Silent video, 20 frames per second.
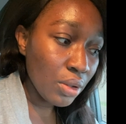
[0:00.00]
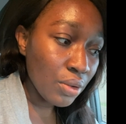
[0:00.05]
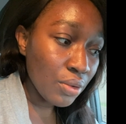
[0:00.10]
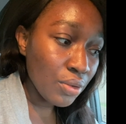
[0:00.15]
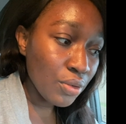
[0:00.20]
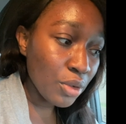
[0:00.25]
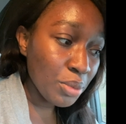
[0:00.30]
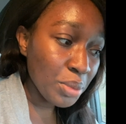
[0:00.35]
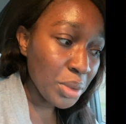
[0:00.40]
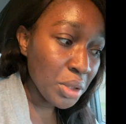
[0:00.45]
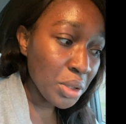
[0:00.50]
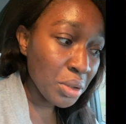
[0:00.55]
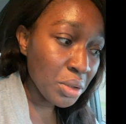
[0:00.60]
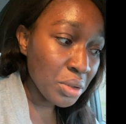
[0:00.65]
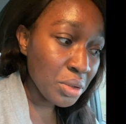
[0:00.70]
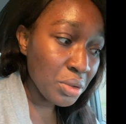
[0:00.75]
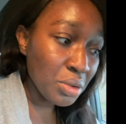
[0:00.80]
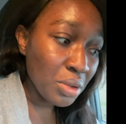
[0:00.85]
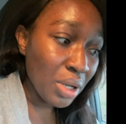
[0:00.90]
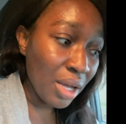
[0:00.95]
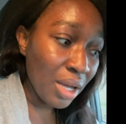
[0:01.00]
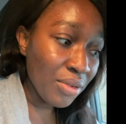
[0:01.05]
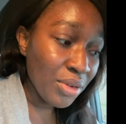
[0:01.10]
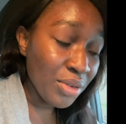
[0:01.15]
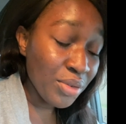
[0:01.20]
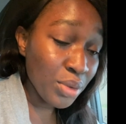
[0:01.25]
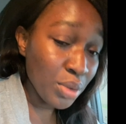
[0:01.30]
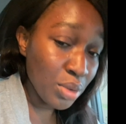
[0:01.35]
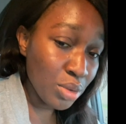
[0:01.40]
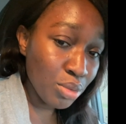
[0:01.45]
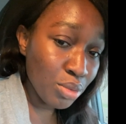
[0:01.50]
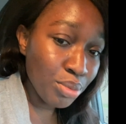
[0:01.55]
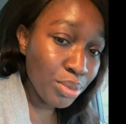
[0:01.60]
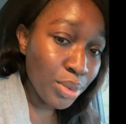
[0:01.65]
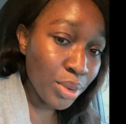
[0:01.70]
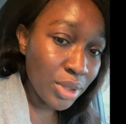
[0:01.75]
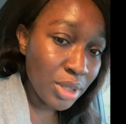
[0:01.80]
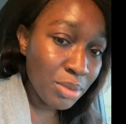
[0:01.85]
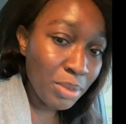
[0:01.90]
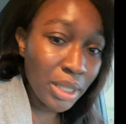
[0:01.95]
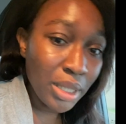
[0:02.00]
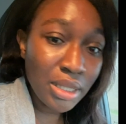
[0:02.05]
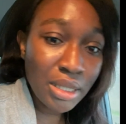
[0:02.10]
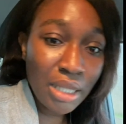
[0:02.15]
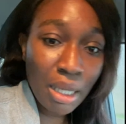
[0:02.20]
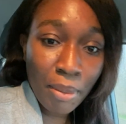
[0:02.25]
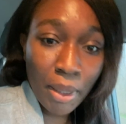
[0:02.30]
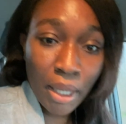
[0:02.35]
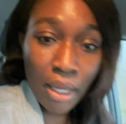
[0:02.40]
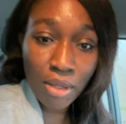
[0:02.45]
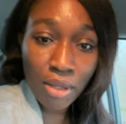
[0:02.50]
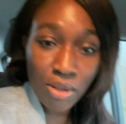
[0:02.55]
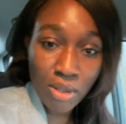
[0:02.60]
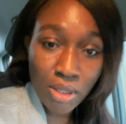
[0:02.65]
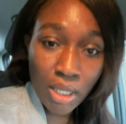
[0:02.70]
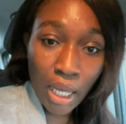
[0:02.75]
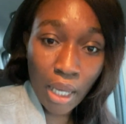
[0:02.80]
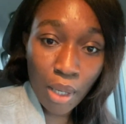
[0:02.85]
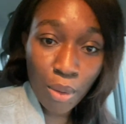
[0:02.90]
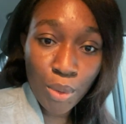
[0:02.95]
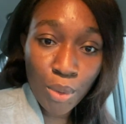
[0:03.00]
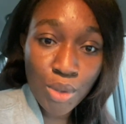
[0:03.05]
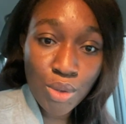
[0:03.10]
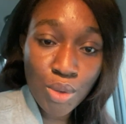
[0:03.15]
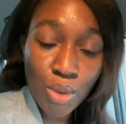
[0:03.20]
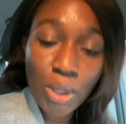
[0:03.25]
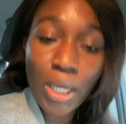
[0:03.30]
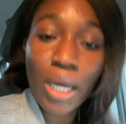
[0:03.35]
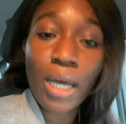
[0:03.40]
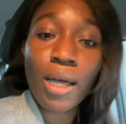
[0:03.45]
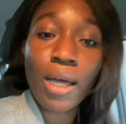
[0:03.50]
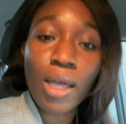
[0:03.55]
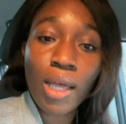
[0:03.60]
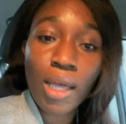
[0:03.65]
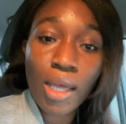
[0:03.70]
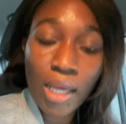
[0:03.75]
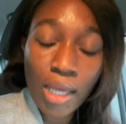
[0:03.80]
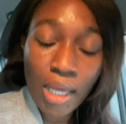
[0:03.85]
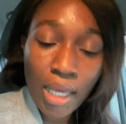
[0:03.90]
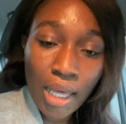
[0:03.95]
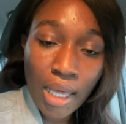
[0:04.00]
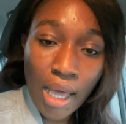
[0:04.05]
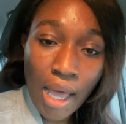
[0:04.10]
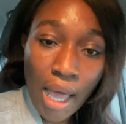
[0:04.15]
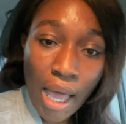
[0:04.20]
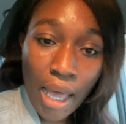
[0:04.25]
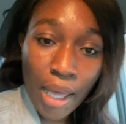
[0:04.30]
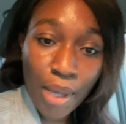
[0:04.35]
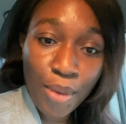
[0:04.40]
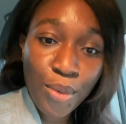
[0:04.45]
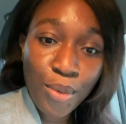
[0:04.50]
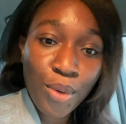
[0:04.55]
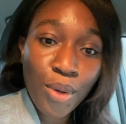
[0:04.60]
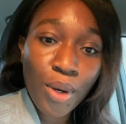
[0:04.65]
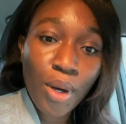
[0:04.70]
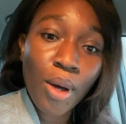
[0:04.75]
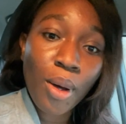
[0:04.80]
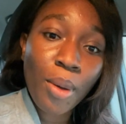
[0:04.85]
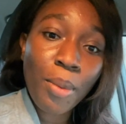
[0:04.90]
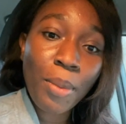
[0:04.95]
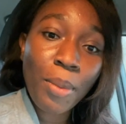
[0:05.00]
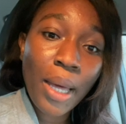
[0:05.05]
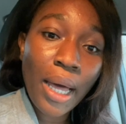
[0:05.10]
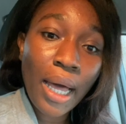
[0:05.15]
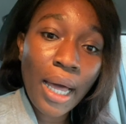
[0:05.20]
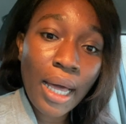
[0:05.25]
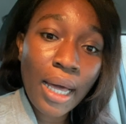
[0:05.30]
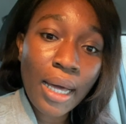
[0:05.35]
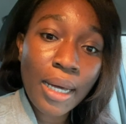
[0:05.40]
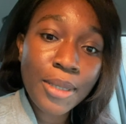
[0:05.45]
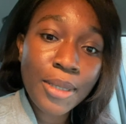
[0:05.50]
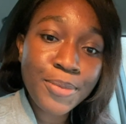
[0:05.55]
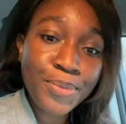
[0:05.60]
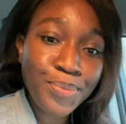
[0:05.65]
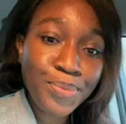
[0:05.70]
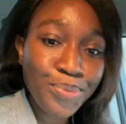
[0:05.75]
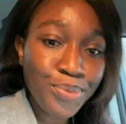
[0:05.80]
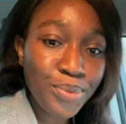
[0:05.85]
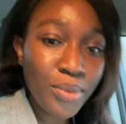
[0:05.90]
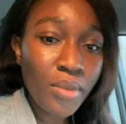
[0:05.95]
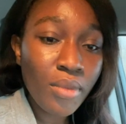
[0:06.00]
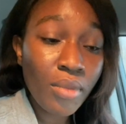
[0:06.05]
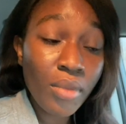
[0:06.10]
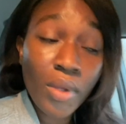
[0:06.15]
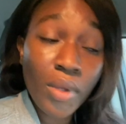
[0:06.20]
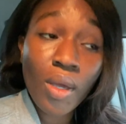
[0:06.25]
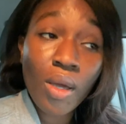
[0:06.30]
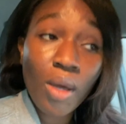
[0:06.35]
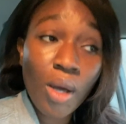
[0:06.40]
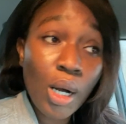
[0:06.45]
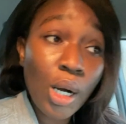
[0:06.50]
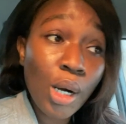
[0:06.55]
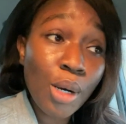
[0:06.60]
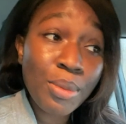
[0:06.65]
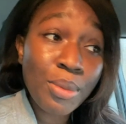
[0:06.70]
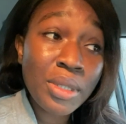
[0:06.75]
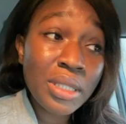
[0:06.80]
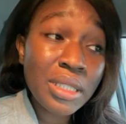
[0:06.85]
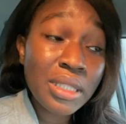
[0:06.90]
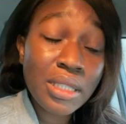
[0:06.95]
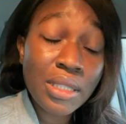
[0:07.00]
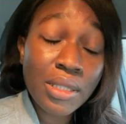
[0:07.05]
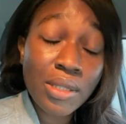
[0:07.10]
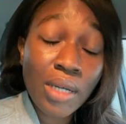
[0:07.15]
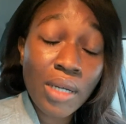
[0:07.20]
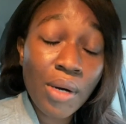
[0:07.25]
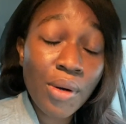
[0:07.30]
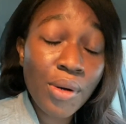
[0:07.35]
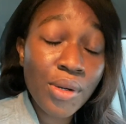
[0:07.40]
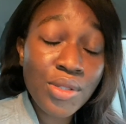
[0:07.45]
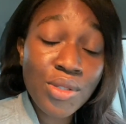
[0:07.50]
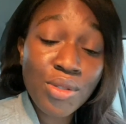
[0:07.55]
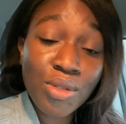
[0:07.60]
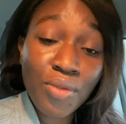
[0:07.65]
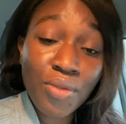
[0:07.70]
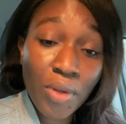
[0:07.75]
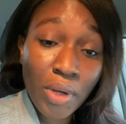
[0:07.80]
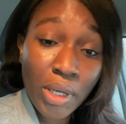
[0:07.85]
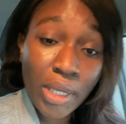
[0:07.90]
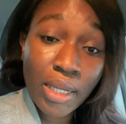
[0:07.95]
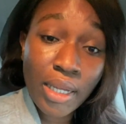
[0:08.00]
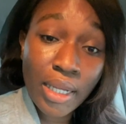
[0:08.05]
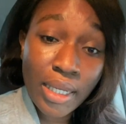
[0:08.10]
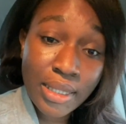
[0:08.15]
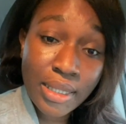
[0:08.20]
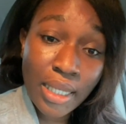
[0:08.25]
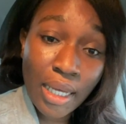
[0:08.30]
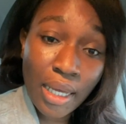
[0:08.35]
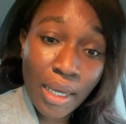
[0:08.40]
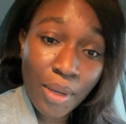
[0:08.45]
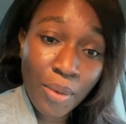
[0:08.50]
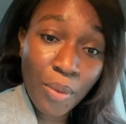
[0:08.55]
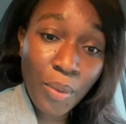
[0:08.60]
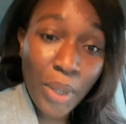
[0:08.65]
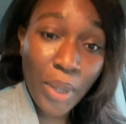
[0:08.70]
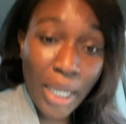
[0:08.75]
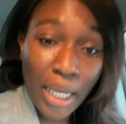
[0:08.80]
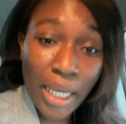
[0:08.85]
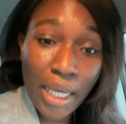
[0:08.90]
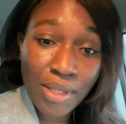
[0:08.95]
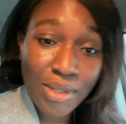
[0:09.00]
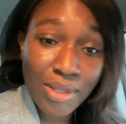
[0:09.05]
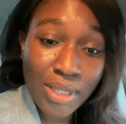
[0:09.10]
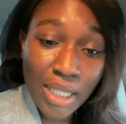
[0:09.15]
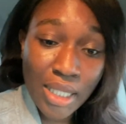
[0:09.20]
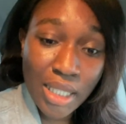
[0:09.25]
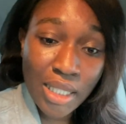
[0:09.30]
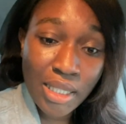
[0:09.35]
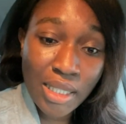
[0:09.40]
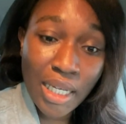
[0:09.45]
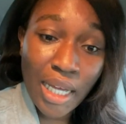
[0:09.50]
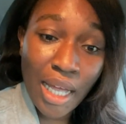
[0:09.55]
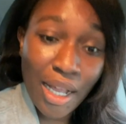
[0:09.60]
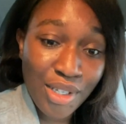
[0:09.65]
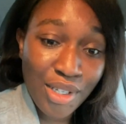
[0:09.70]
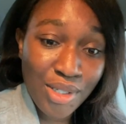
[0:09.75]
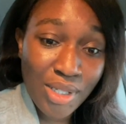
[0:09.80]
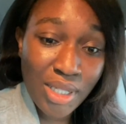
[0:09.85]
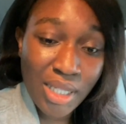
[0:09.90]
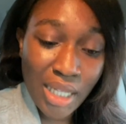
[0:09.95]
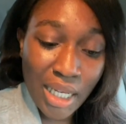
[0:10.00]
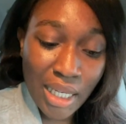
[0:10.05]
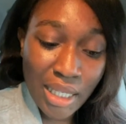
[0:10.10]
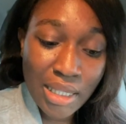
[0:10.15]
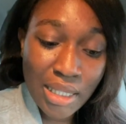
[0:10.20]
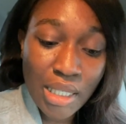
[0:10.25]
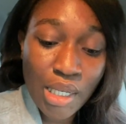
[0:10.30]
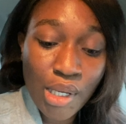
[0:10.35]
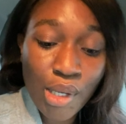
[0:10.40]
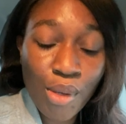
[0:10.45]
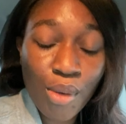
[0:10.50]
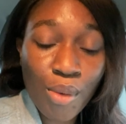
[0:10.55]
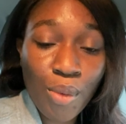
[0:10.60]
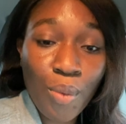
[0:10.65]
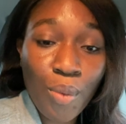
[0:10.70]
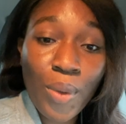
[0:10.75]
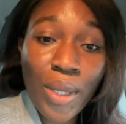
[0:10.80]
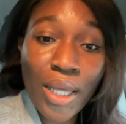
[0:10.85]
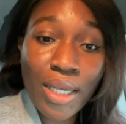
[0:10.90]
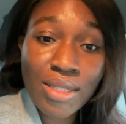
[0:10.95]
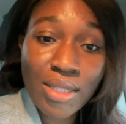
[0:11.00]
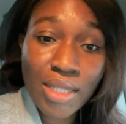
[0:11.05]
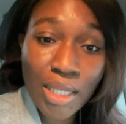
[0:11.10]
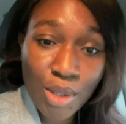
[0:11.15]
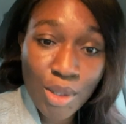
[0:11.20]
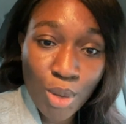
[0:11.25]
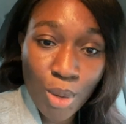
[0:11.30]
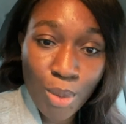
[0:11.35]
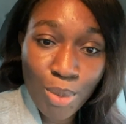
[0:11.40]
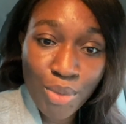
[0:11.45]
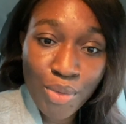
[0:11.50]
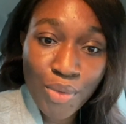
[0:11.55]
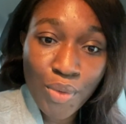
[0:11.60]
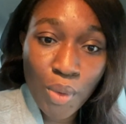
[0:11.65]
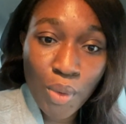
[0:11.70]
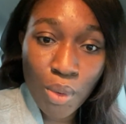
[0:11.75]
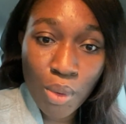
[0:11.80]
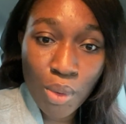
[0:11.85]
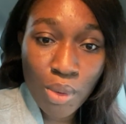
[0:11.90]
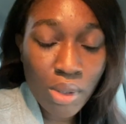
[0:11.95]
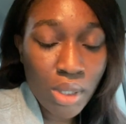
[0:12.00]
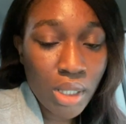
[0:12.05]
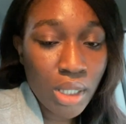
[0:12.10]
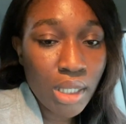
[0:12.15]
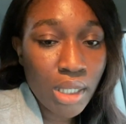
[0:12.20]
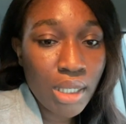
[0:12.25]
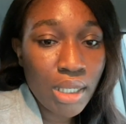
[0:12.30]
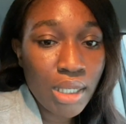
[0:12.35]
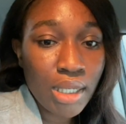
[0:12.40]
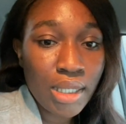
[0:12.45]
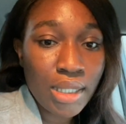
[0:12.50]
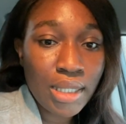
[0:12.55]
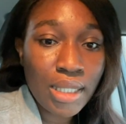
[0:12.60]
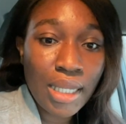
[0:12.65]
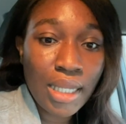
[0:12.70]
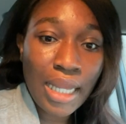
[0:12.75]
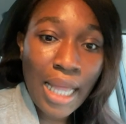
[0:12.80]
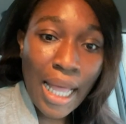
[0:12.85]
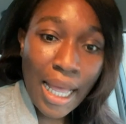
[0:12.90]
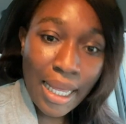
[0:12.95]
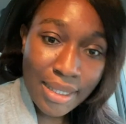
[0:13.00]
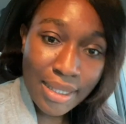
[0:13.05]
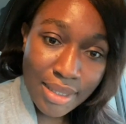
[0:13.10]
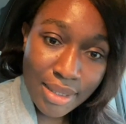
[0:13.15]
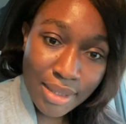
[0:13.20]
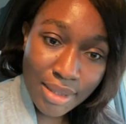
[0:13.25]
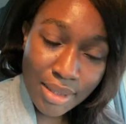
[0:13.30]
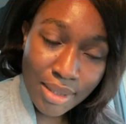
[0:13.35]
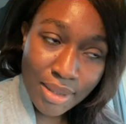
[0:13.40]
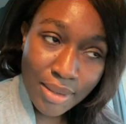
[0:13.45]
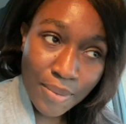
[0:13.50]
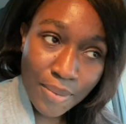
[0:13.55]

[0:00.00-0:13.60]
for me not to have a frozen butt by the time I get on the highway. So yeah, I will come back. Almost still, I'll continue vlogging later when I get to the clinic actually, and we are set up for the last.